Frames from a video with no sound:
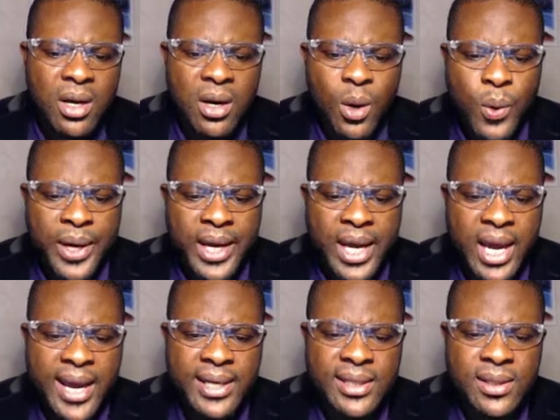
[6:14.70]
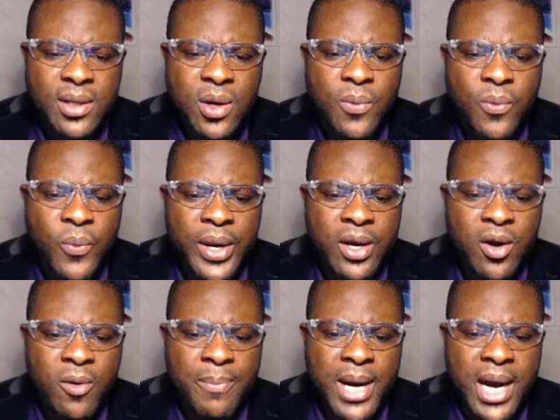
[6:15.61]
Okay, so we
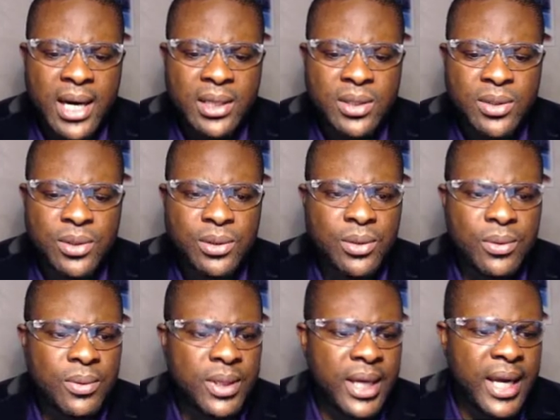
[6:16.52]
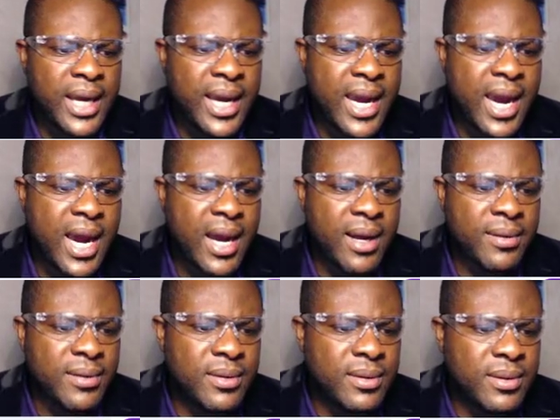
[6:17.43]
go back to here,
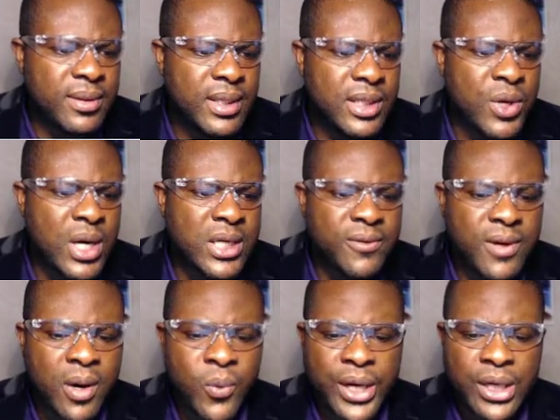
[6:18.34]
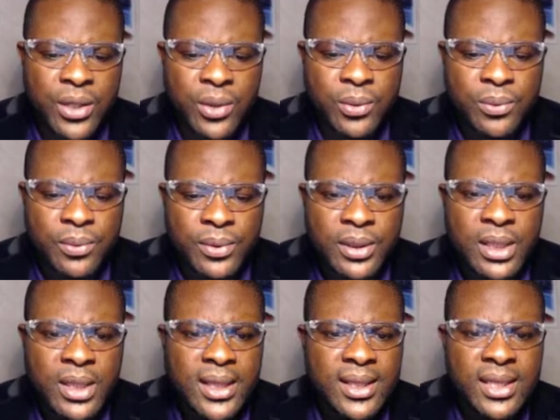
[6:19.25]
the transfer window.
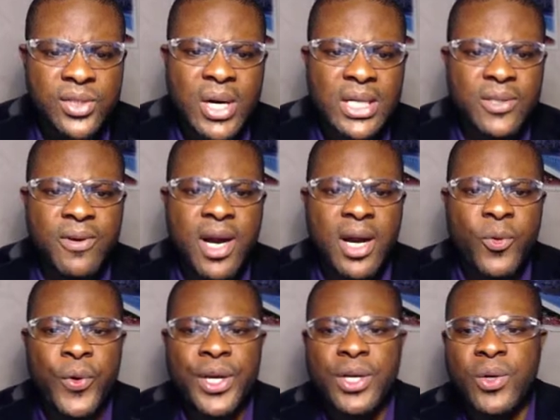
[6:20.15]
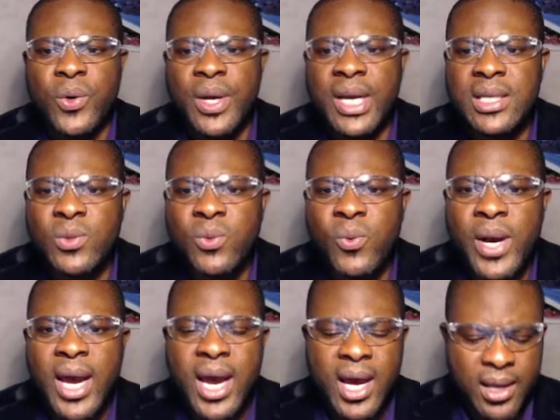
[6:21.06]
The transfer window is
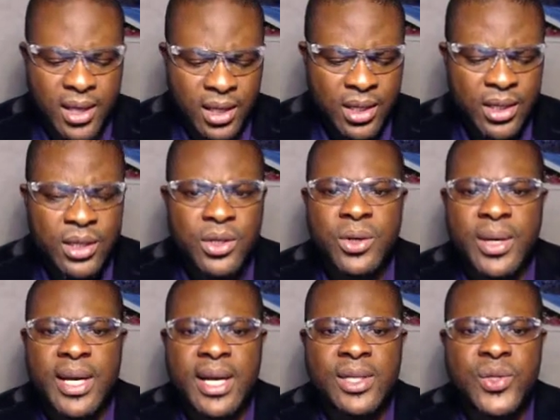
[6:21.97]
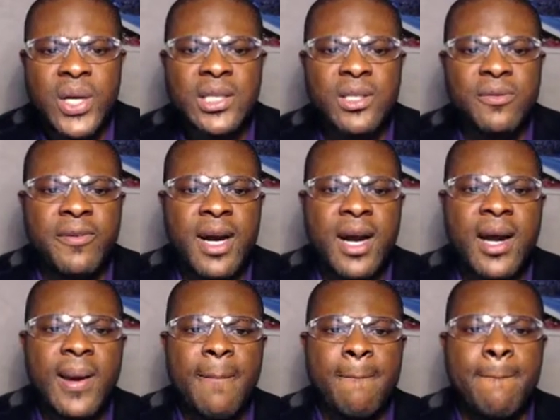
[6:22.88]
where you can
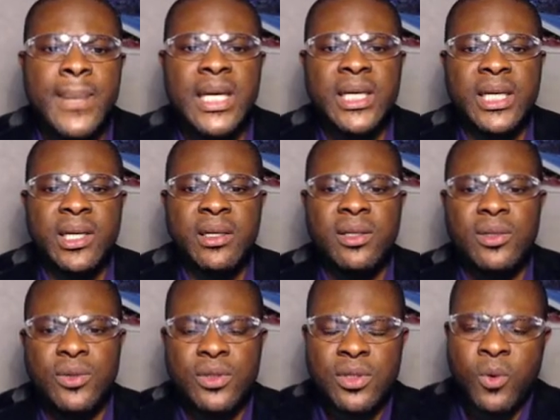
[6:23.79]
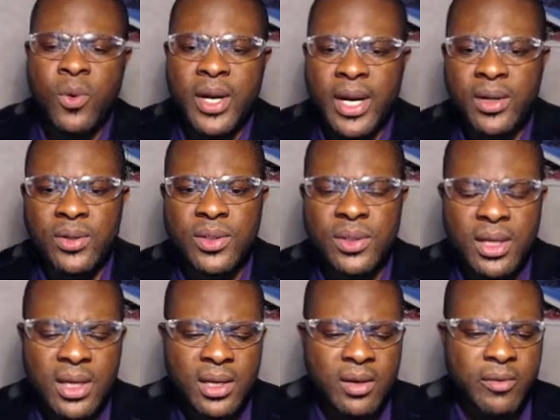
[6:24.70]
transfer money to someone else.
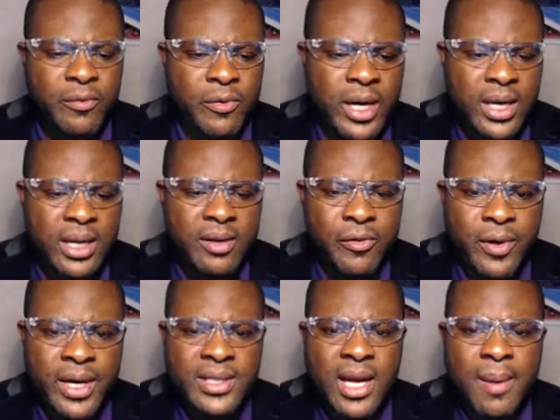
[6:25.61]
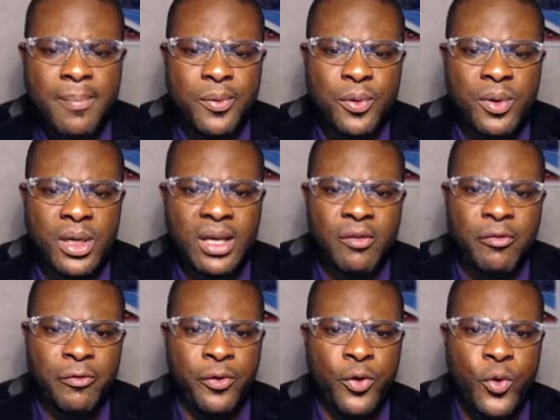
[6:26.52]
For, for example,
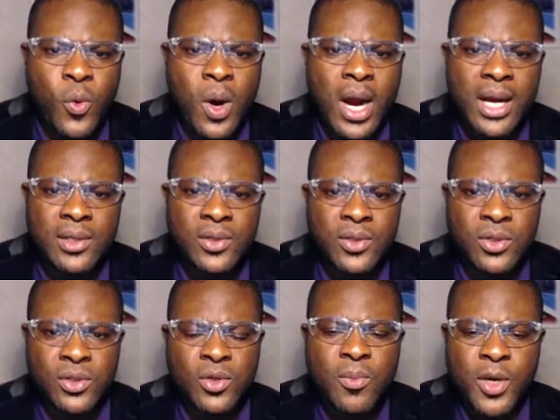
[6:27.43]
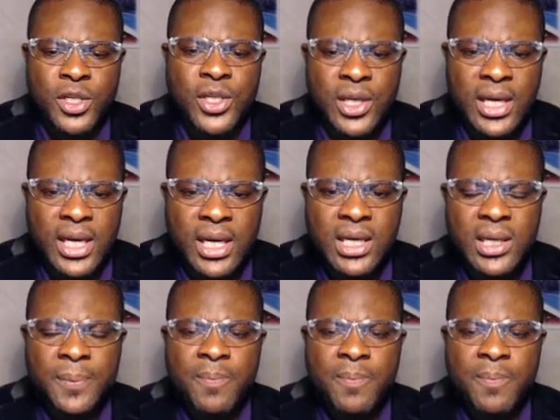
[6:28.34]
if you are so much in need,